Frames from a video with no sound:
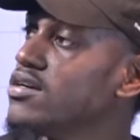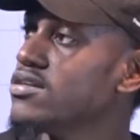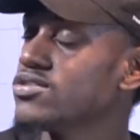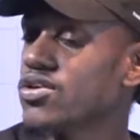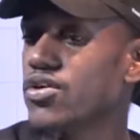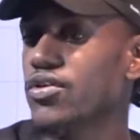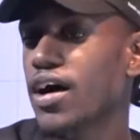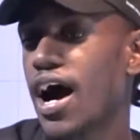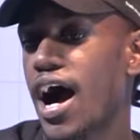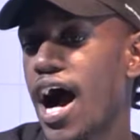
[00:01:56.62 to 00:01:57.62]
So
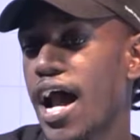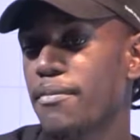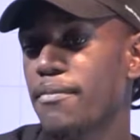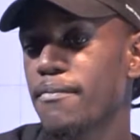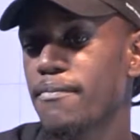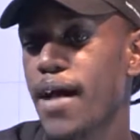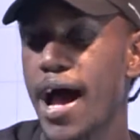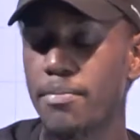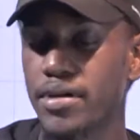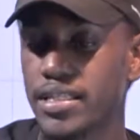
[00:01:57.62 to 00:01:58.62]
I'm
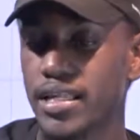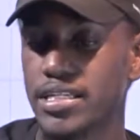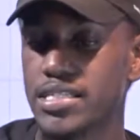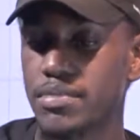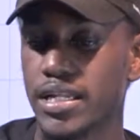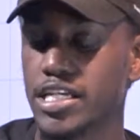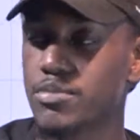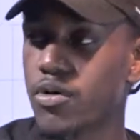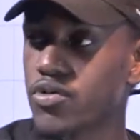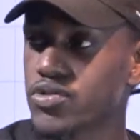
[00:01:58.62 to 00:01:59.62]
happy that it's been
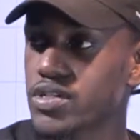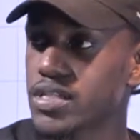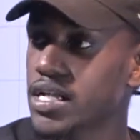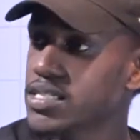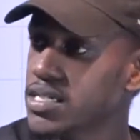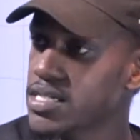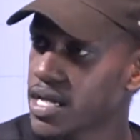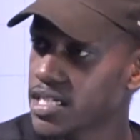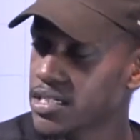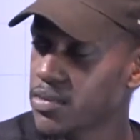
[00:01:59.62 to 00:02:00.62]
exposed, that it's a
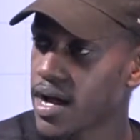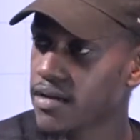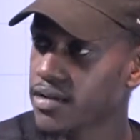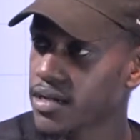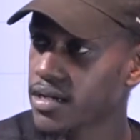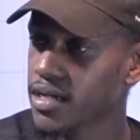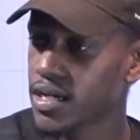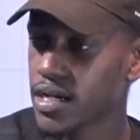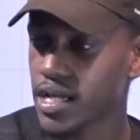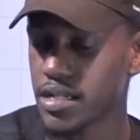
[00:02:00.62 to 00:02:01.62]
discussion we're having, and
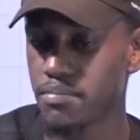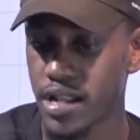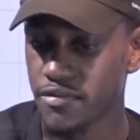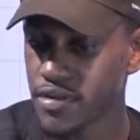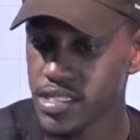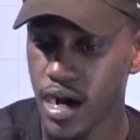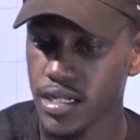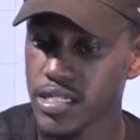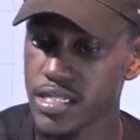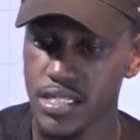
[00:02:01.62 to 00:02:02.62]
it benefits
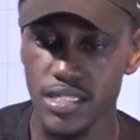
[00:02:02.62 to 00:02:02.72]
artists,